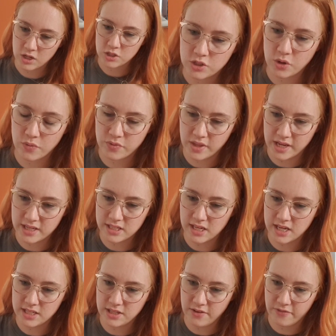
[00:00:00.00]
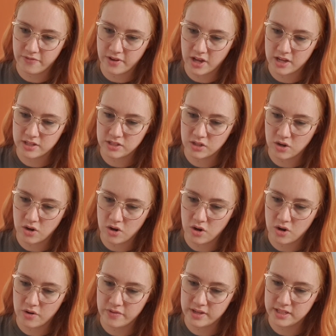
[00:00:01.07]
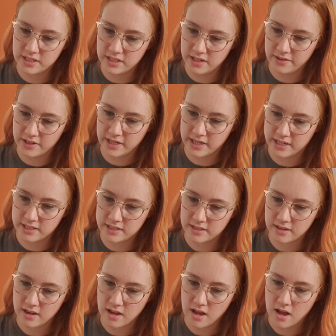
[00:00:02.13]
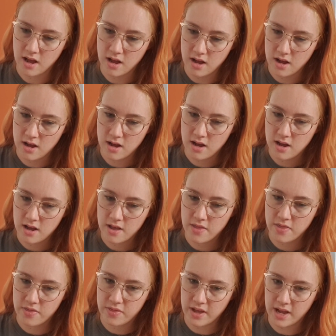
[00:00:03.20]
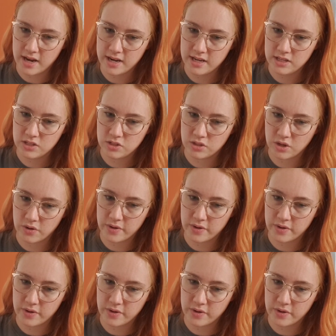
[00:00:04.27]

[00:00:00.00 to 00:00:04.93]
So this is the first of a series. That is so